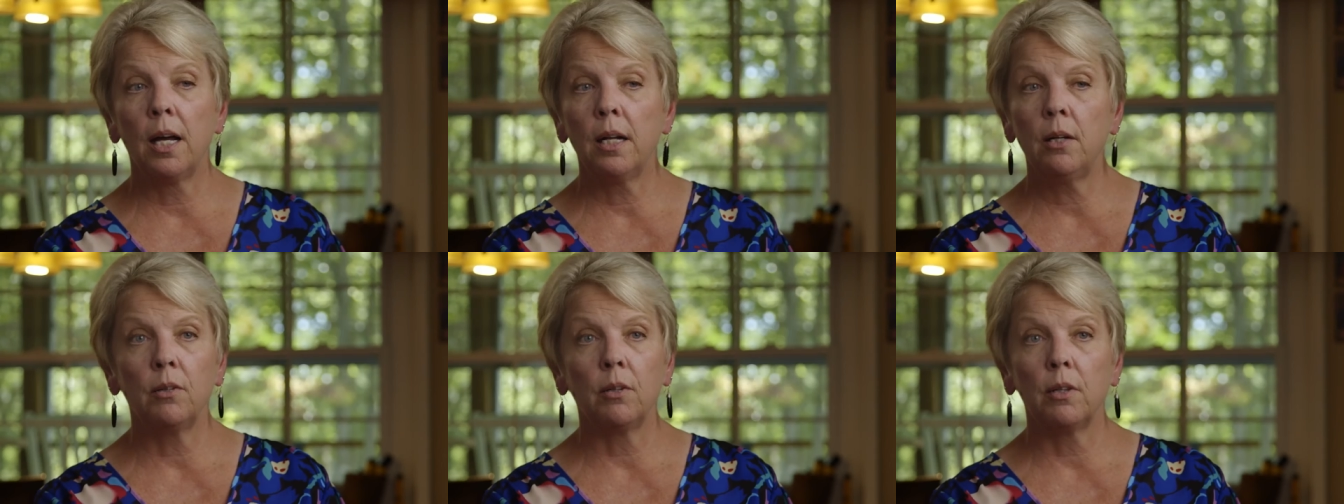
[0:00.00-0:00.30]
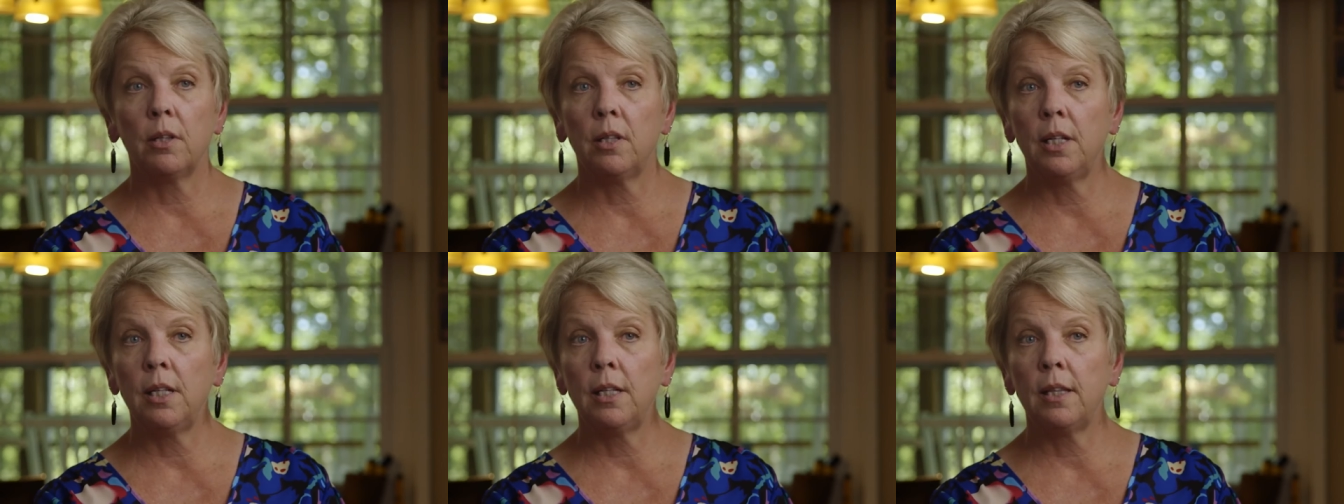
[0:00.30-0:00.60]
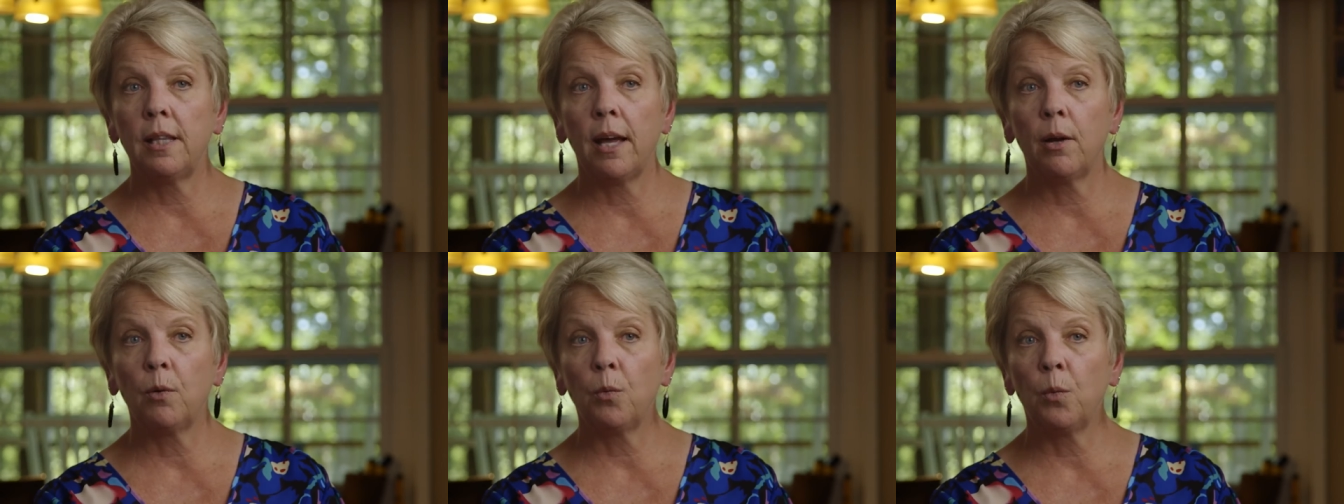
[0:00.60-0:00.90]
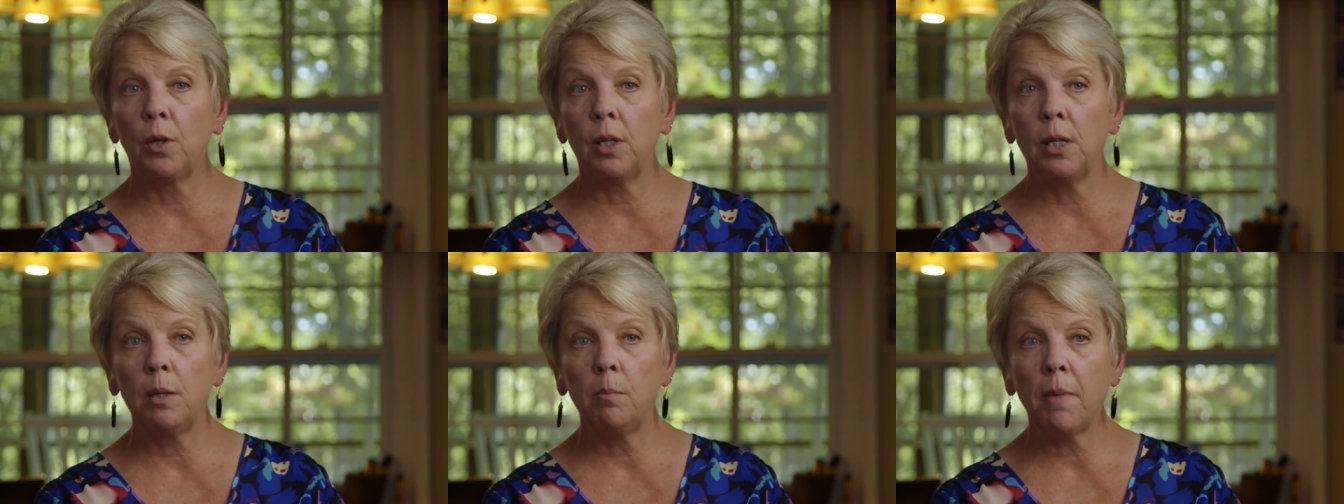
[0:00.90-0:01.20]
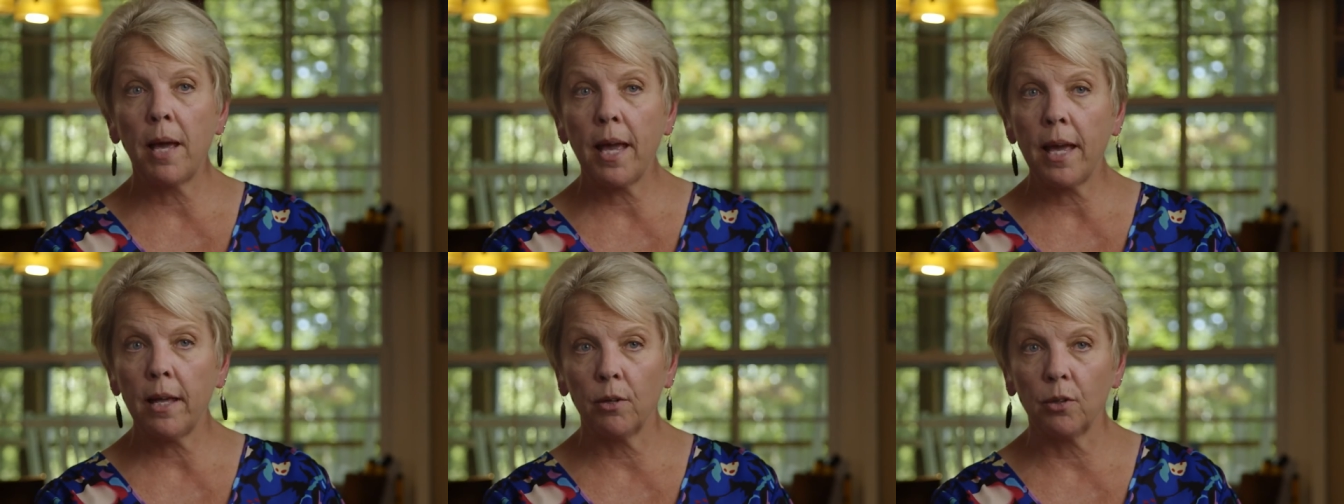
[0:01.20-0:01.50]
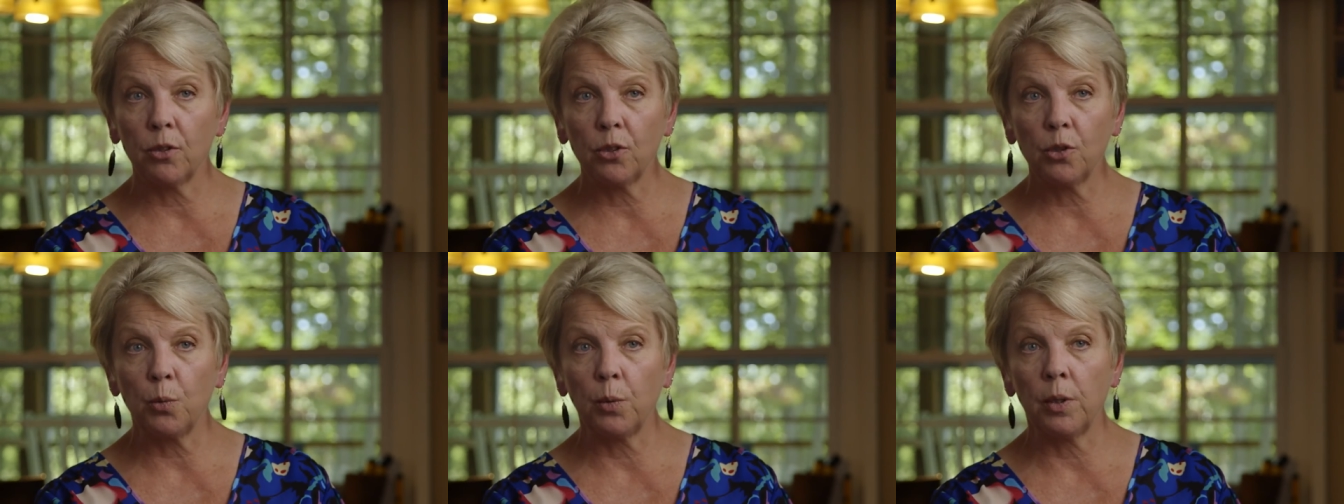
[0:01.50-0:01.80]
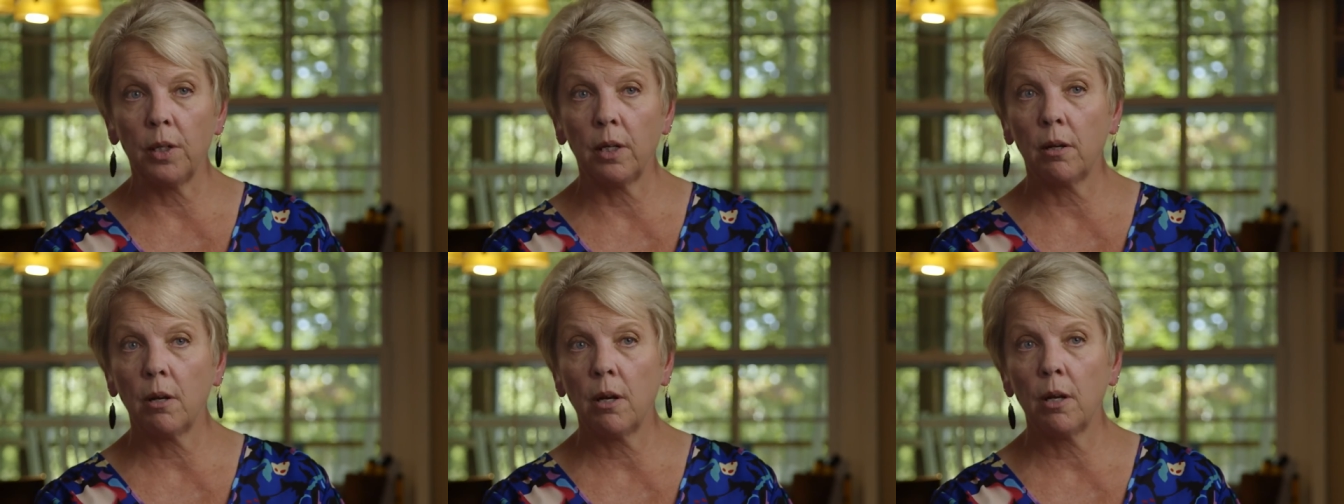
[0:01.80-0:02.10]
I don't think that really matters
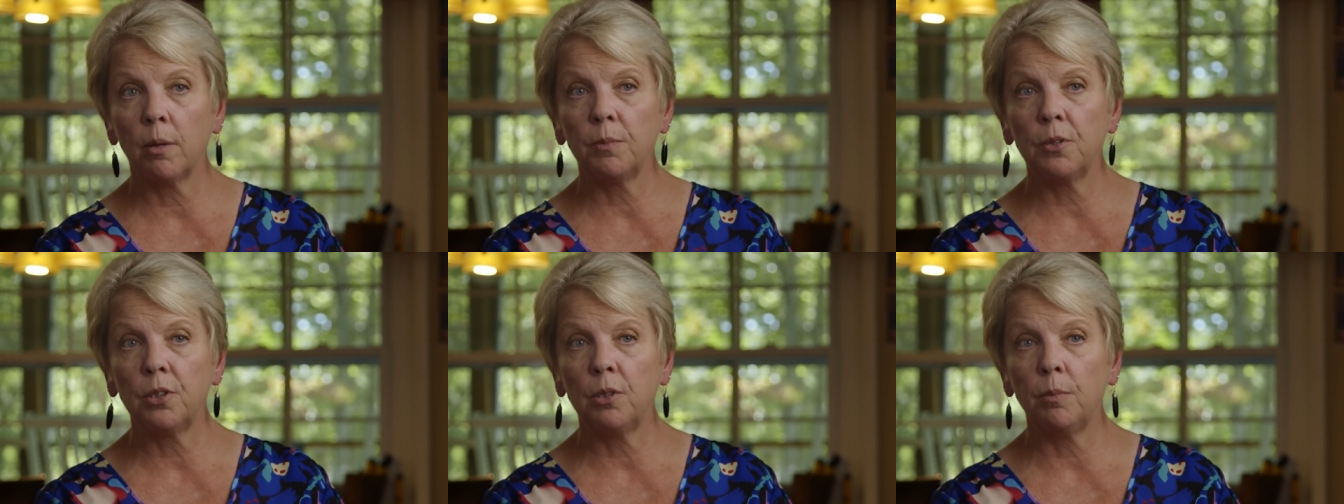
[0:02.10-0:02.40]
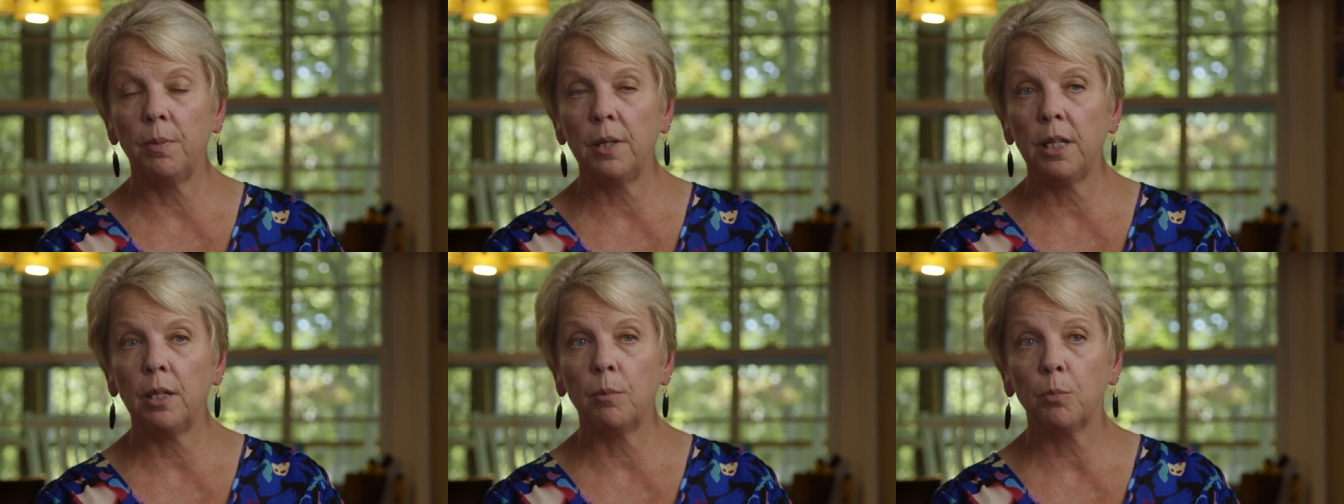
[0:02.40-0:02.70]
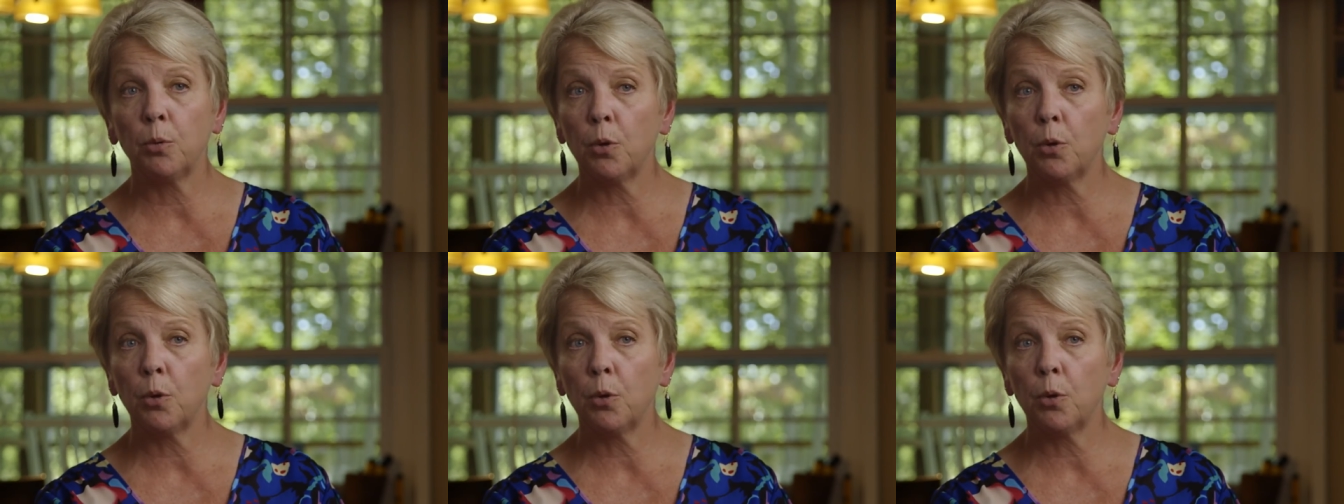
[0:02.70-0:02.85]
when it comes to being